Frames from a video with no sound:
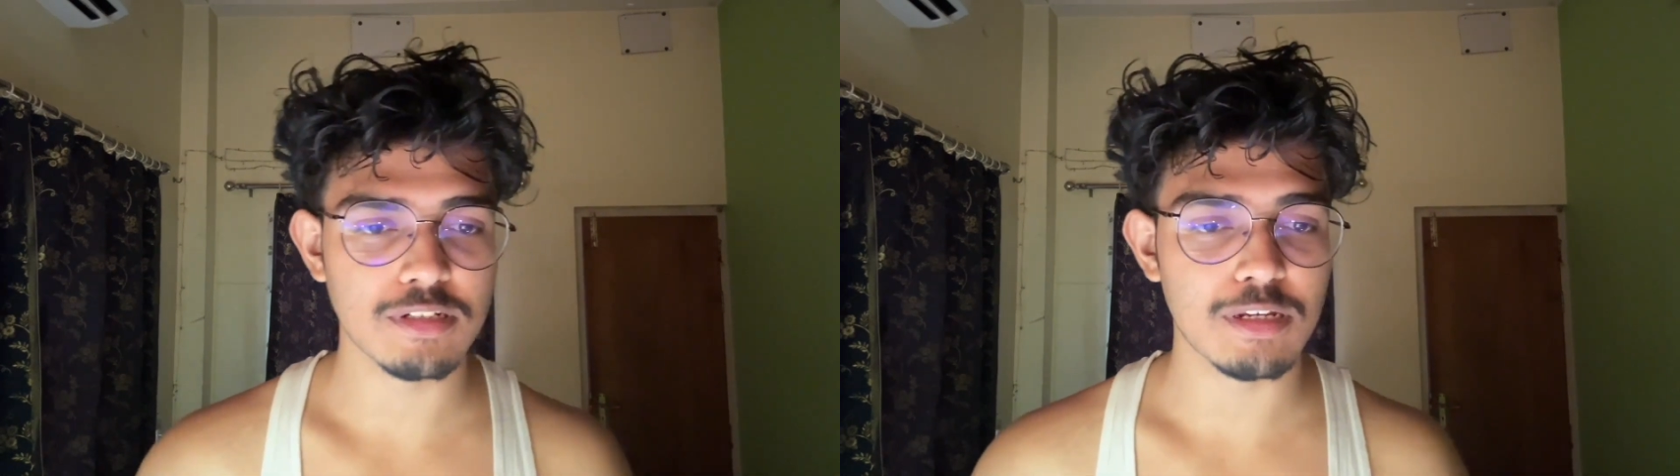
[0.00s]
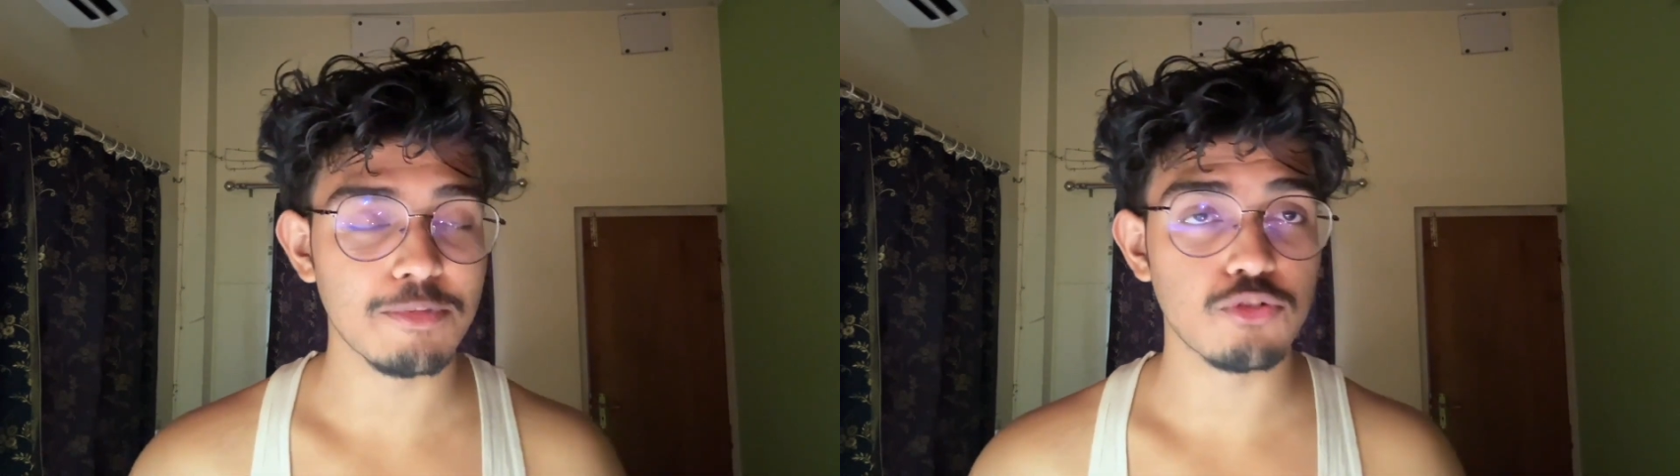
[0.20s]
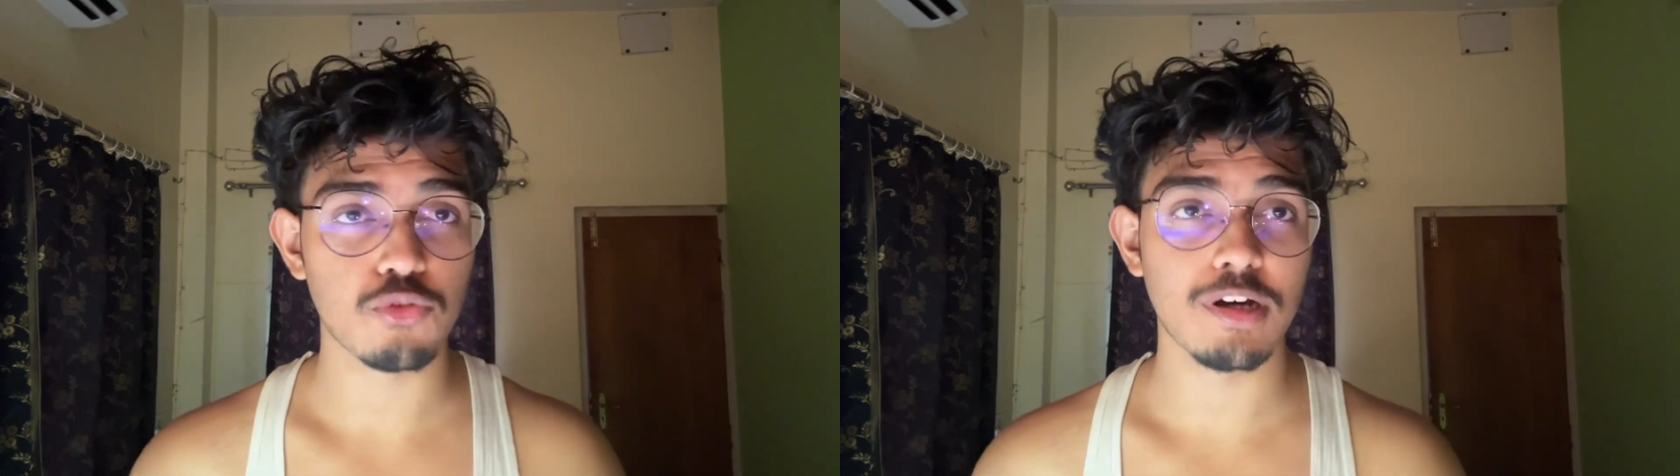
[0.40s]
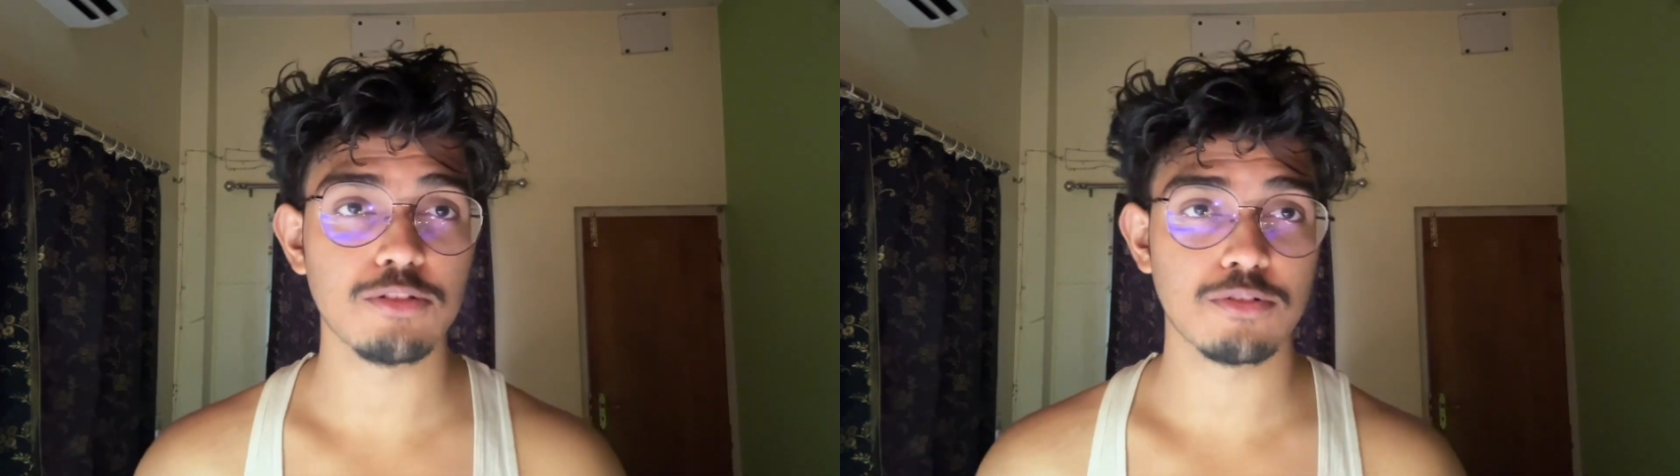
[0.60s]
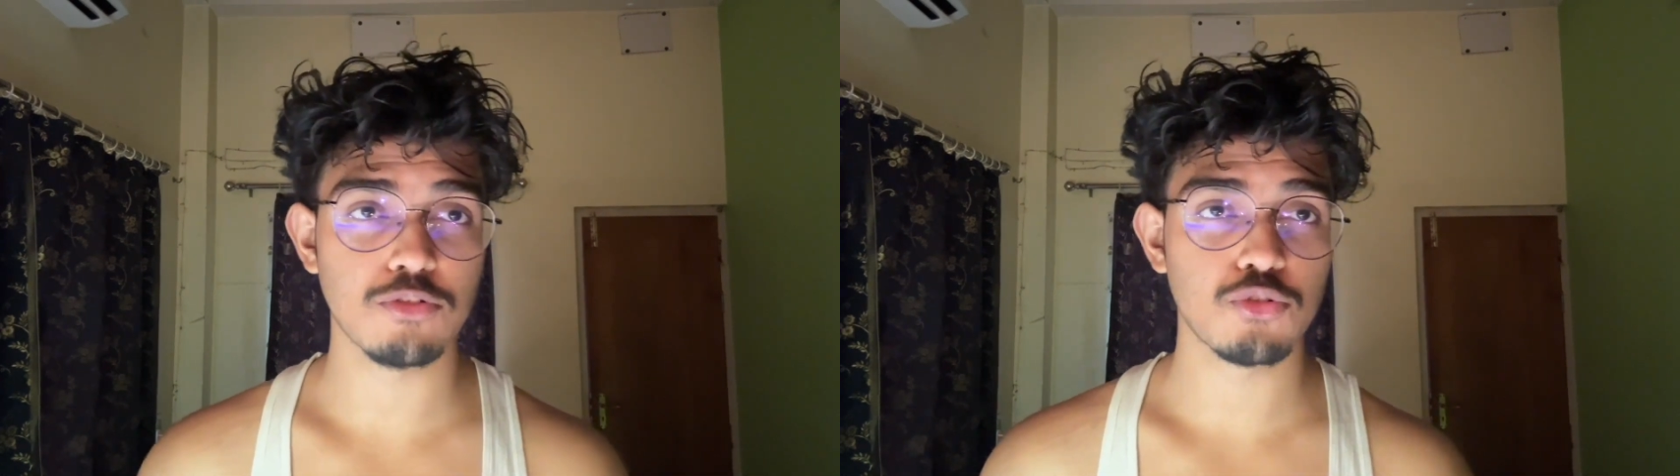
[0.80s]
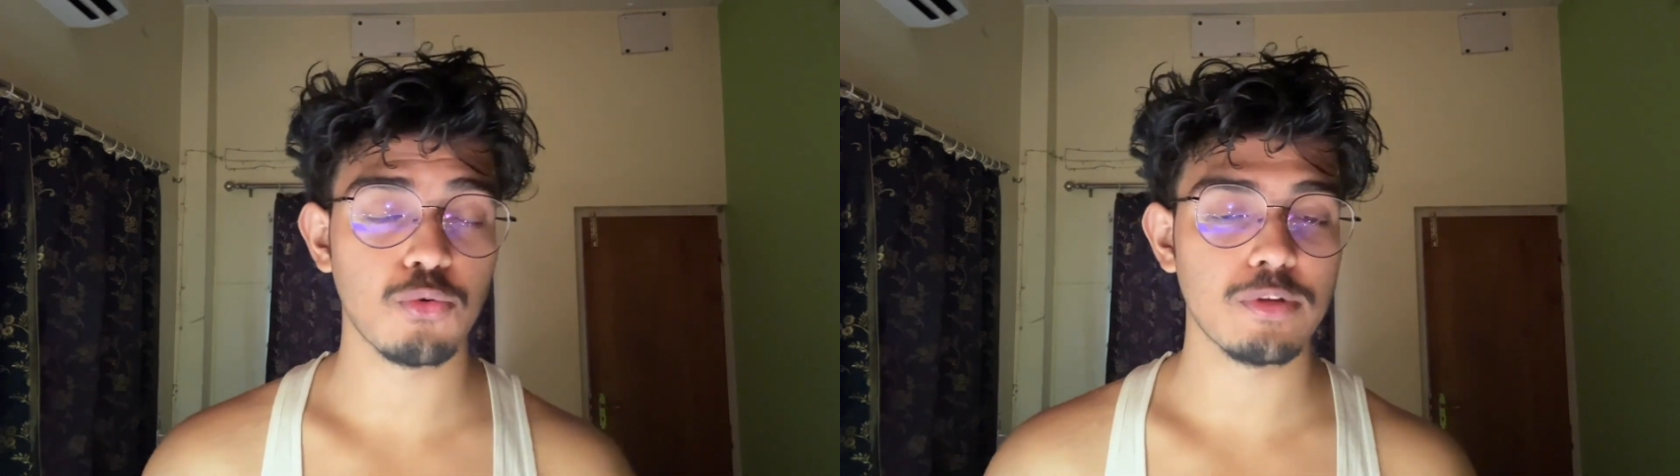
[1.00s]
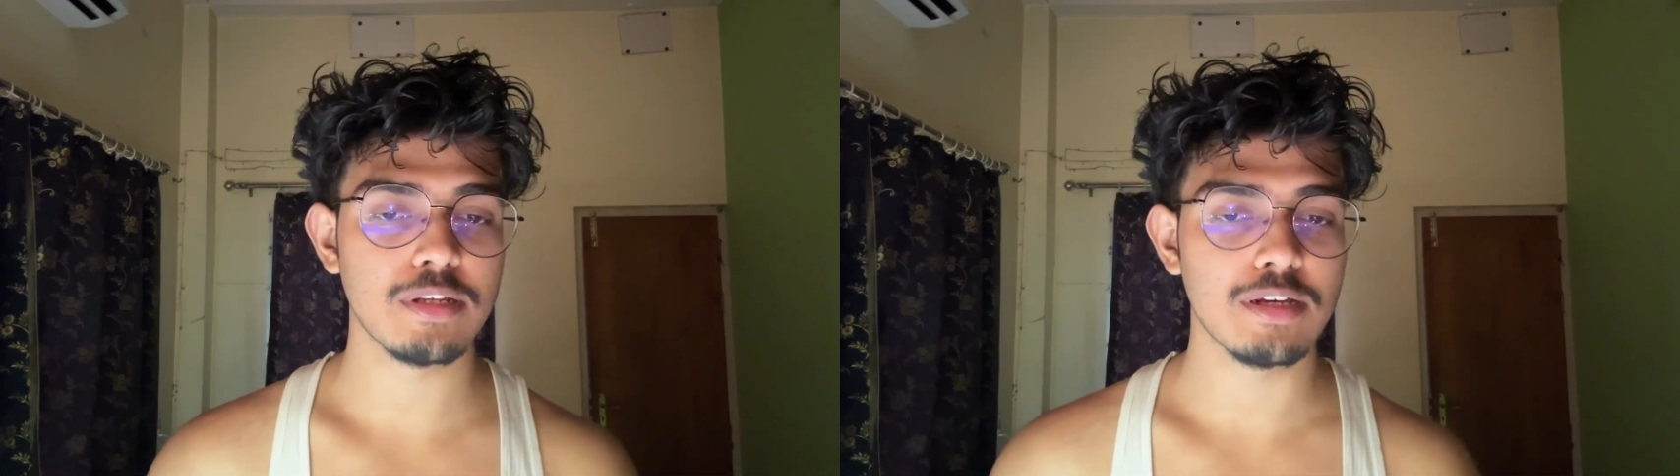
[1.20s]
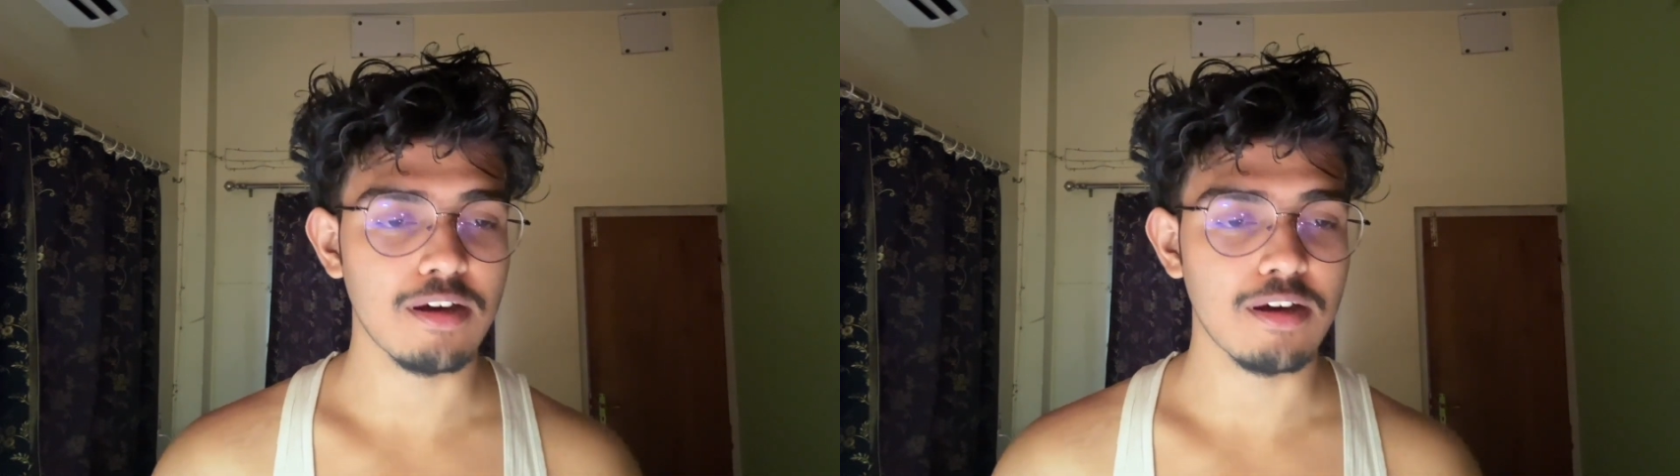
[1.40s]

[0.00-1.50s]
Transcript: I've been trying to control it.